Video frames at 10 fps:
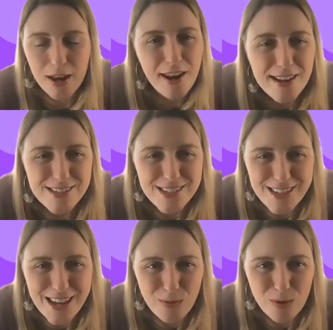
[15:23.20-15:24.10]
not to
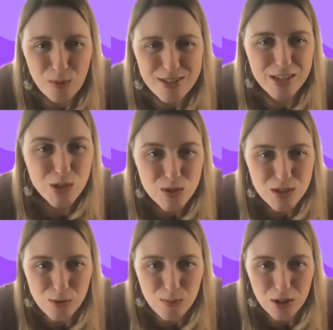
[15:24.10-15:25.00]
say that we want to use
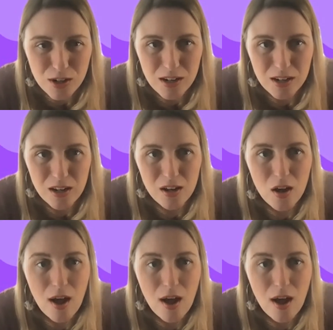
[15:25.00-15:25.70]
a community